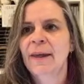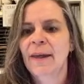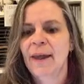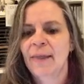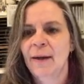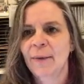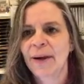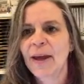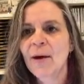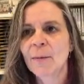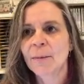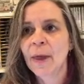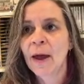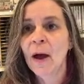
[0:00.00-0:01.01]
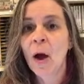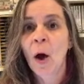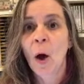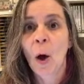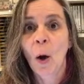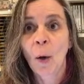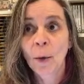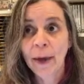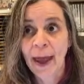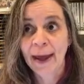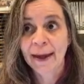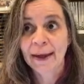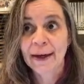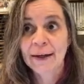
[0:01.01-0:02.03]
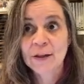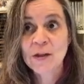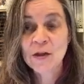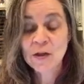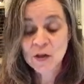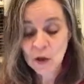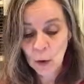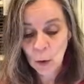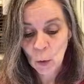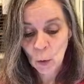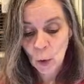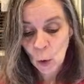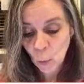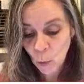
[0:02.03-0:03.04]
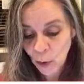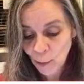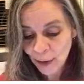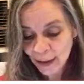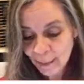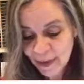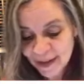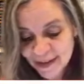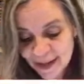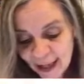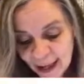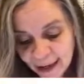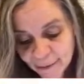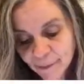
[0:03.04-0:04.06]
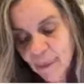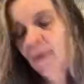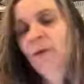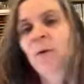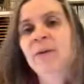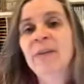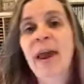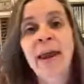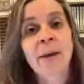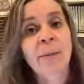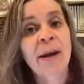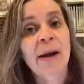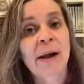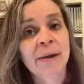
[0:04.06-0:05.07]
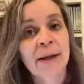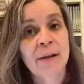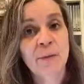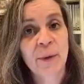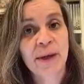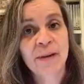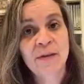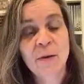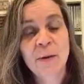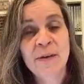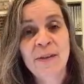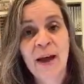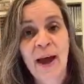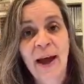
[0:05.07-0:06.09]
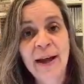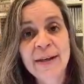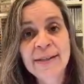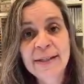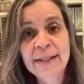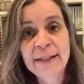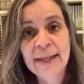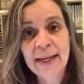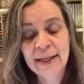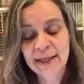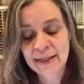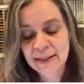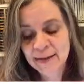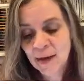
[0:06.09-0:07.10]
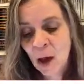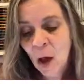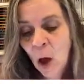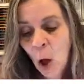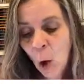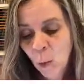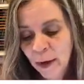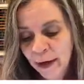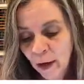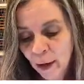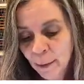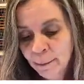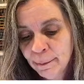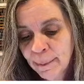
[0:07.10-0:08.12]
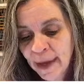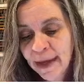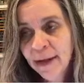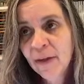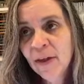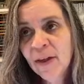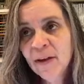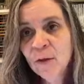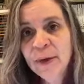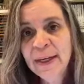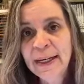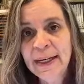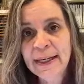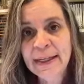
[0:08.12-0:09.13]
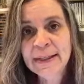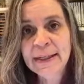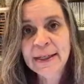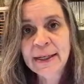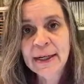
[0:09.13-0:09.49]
And there we go. Okay, so what we're gonna make today, so it's Handmade Holidays week. So it's the idea is we are making the things we need